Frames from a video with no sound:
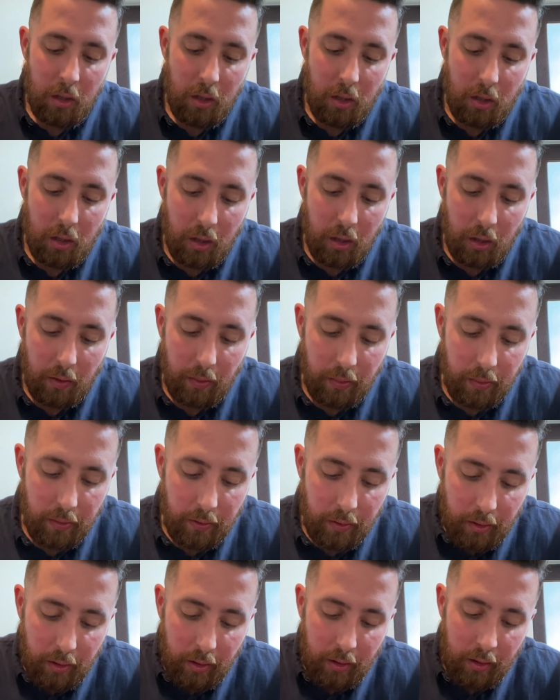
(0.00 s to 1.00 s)
And
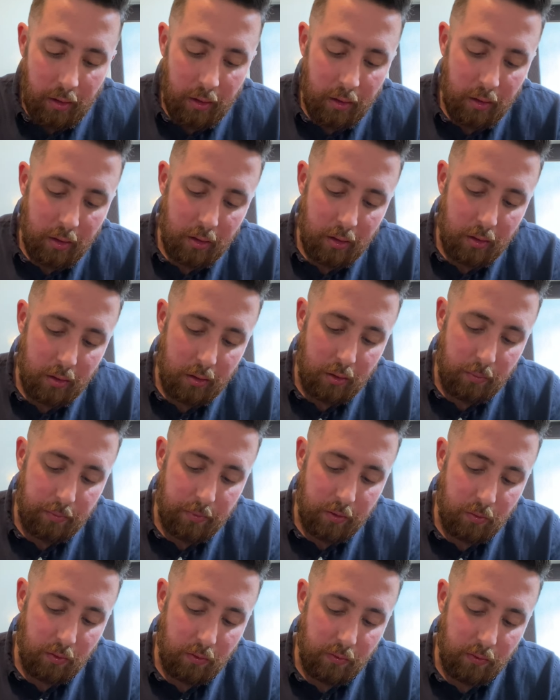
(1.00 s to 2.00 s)
then,
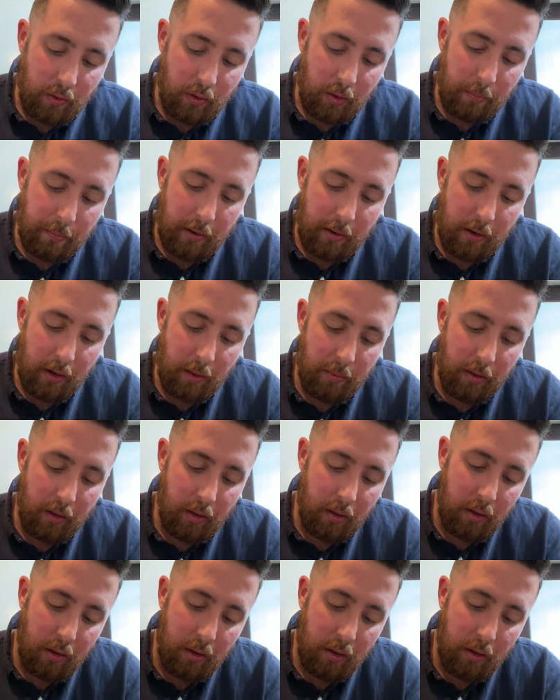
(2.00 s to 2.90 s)
this one's falling apart on me.